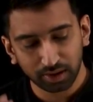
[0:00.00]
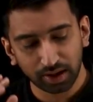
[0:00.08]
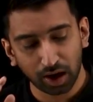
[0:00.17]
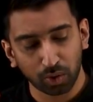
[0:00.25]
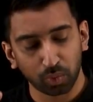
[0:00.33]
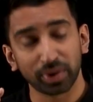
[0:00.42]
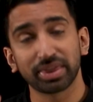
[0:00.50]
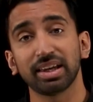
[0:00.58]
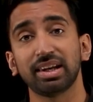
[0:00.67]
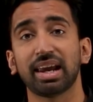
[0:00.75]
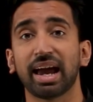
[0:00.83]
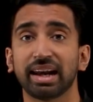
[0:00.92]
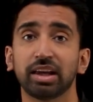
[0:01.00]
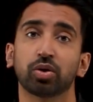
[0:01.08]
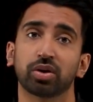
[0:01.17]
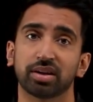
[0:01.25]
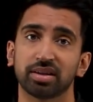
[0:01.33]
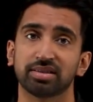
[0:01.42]
Now, within any
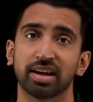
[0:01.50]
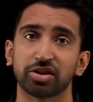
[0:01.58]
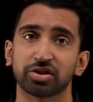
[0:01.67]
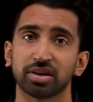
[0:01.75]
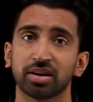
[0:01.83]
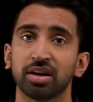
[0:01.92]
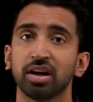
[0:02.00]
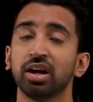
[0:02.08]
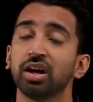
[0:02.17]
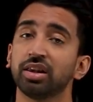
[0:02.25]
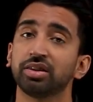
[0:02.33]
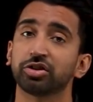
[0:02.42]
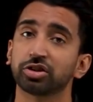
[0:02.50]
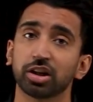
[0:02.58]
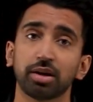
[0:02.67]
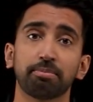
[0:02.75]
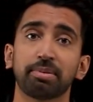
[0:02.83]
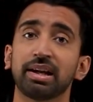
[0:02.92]
organization, there's
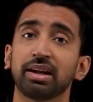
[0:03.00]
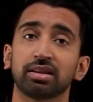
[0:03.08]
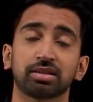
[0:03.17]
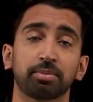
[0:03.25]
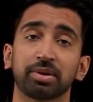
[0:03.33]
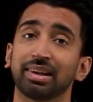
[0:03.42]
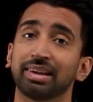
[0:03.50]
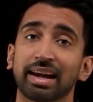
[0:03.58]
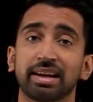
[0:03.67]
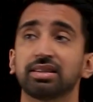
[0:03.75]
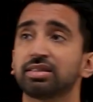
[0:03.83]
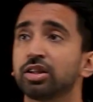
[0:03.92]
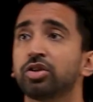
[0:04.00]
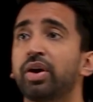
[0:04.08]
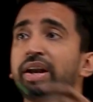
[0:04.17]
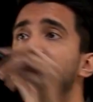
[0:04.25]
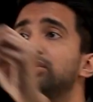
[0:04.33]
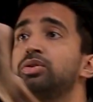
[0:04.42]
going to be some of the latest and
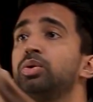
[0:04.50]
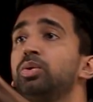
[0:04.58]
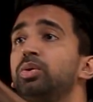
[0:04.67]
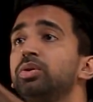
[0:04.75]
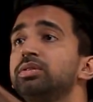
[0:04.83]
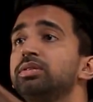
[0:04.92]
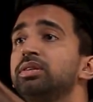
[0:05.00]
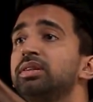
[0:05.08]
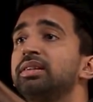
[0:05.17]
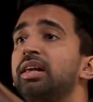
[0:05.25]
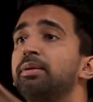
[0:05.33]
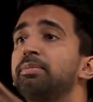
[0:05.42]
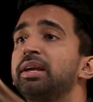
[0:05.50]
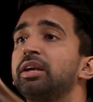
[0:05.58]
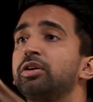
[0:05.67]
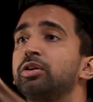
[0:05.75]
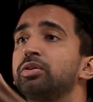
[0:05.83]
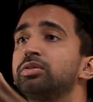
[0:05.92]
greatest tools that are
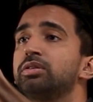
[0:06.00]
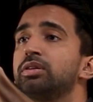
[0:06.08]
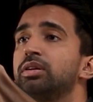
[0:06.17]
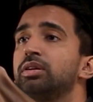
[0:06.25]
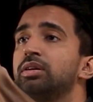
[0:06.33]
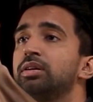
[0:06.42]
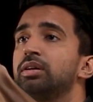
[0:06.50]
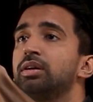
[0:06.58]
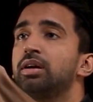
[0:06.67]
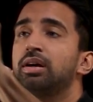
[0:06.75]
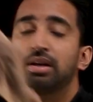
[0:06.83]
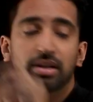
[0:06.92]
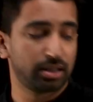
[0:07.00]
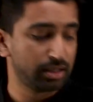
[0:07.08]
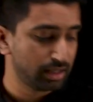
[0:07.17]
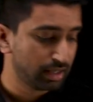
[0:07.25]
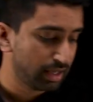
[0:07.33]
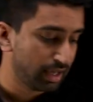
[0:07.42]
being used,
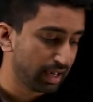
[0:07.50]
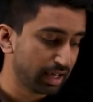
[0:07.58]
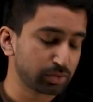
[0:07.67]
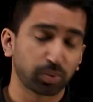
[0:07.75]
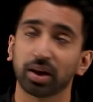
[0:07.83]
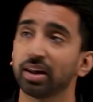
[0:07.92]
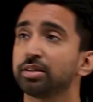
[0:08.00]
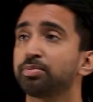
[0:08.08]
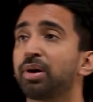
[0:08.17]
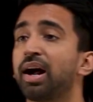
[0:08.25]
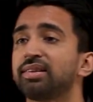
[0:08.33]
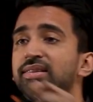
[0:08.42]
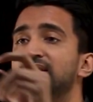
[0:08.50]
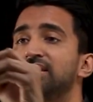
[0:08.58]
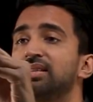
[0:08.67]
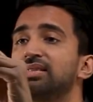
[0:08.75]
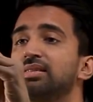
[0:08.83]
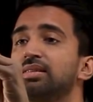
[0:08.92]
as well as
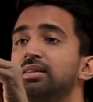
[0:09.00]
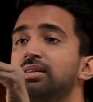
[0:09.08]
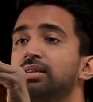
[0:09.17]
processes.